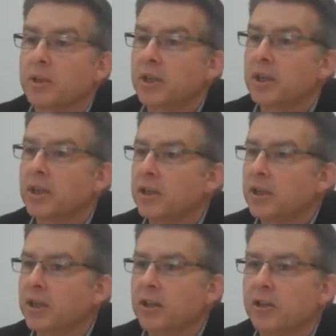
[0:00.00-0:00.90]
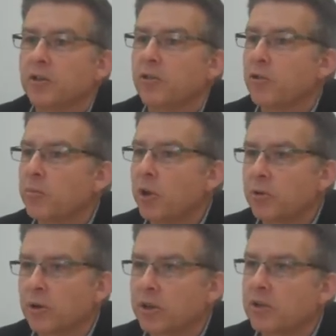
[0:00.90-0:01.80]
Again, in
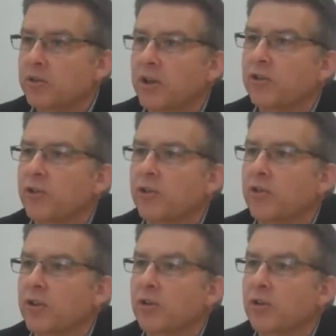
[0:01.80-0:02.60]
smaller organizations,